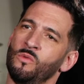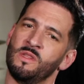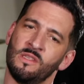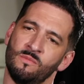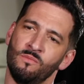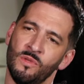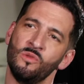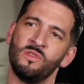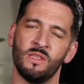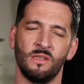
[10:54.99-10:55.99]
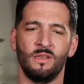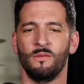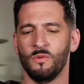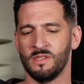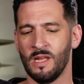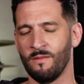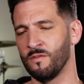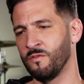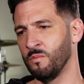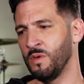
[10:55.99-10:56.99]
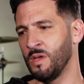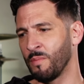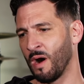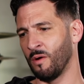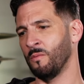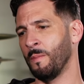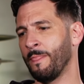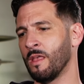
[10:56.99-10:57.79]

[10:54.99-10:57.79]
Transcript: with this music, it was never for me about